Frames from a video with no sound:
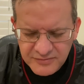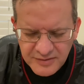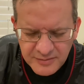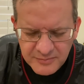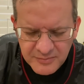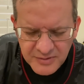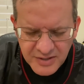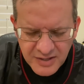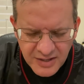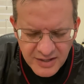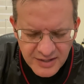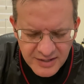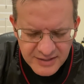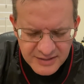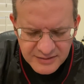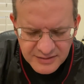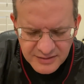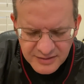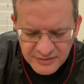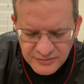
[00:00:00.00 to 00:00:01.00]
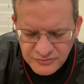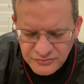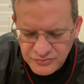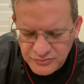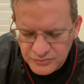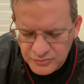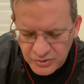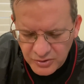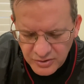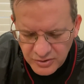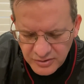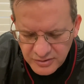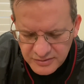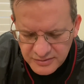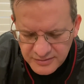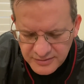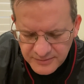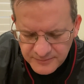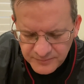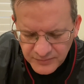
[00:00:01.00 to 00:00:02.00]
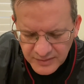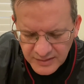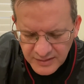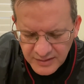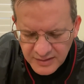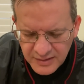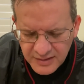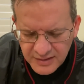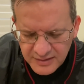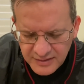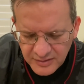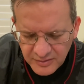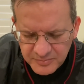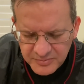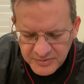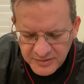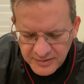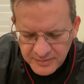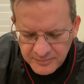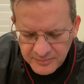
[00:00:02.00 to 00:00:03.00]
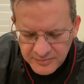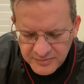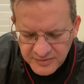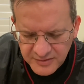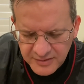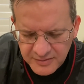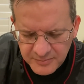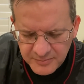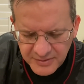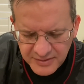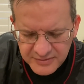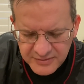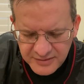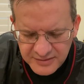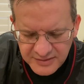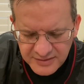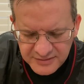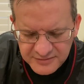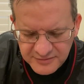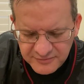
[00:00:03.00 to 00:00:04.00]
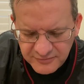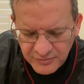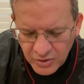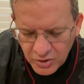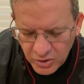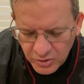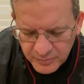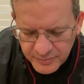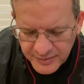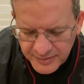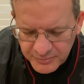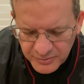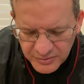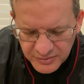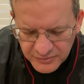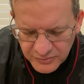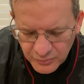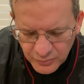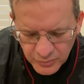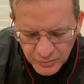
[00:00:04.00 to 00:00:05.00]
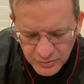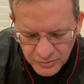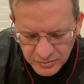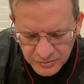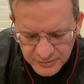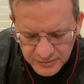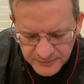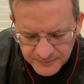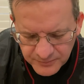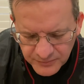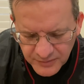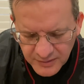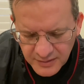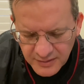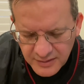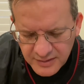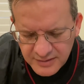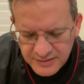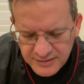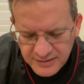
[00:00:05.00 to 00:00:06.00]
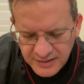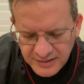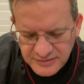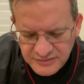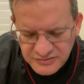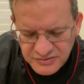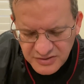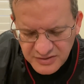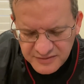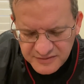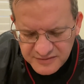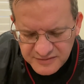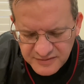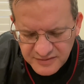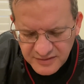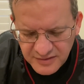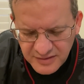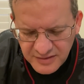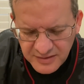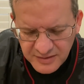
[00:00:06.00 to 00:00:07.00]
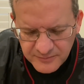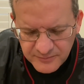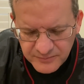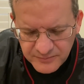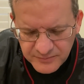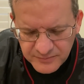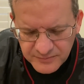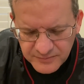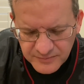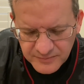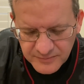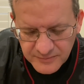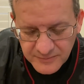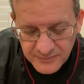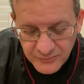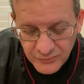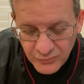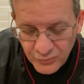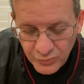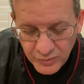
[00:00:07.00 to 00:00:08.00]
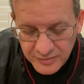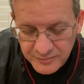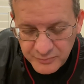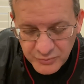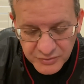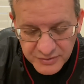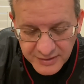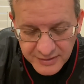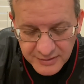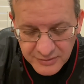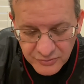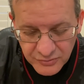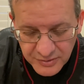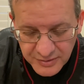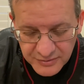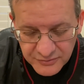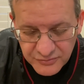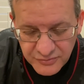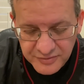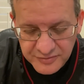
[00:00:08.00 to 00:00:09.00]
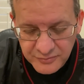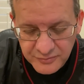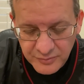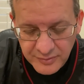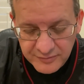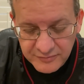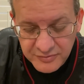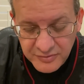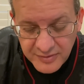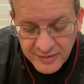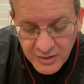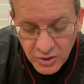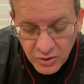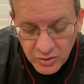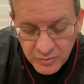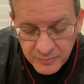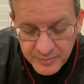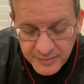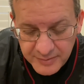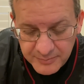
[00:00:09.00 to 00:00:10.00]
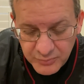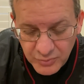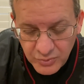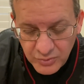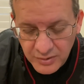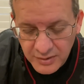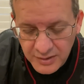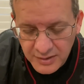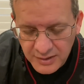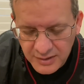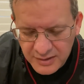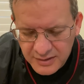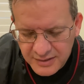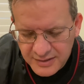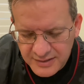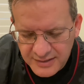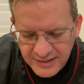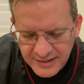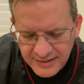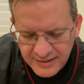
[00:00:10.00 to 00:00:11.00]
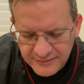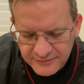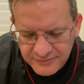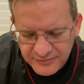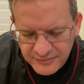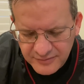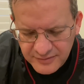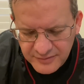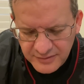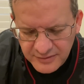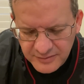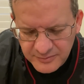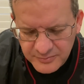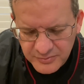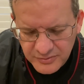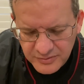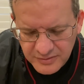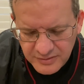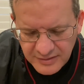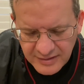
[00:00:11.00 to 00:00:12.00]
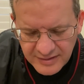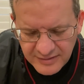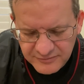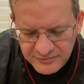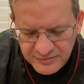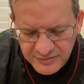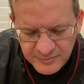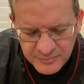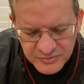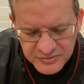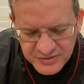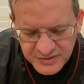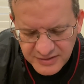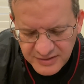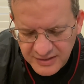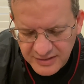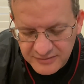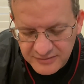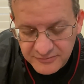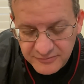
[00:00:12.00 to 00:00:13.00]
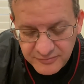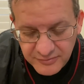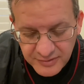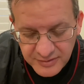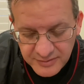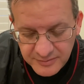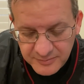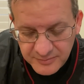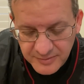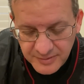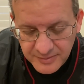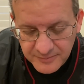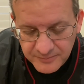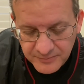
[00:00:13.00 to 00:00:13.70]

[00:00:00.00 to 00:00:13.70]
them a kind and true heart, and help them think about the needs of all people in the world, not just um, one particular interest, whatever, so that all people can have the liber- have liberty and freedom